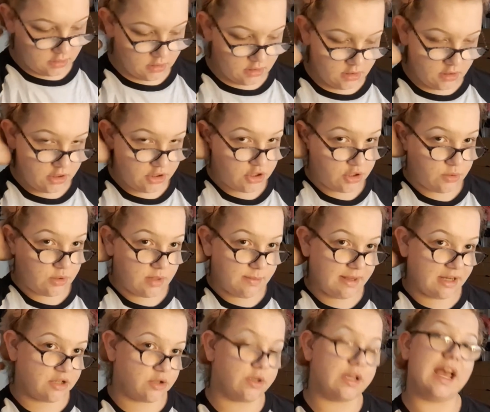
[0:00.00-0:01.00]
You just want to
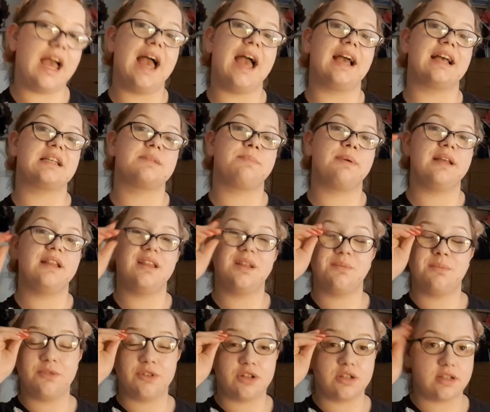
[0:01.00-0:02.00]
make sure you X-pin
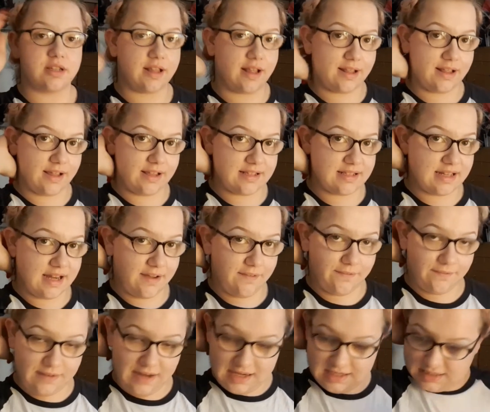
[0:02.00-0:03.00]
them just so that they stay
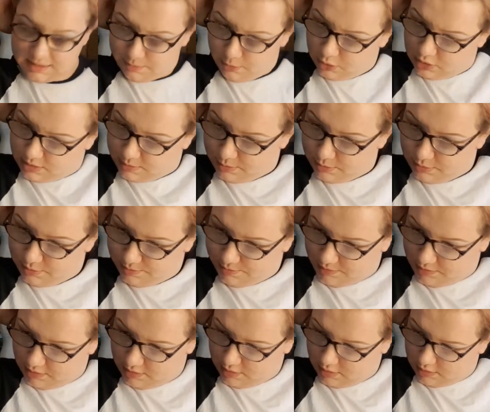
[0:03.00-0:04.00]
flat as possible.
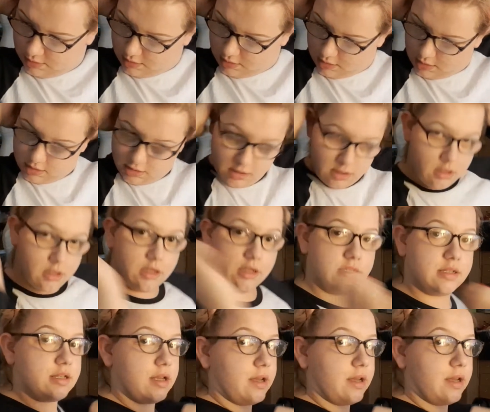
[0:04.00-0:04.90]
So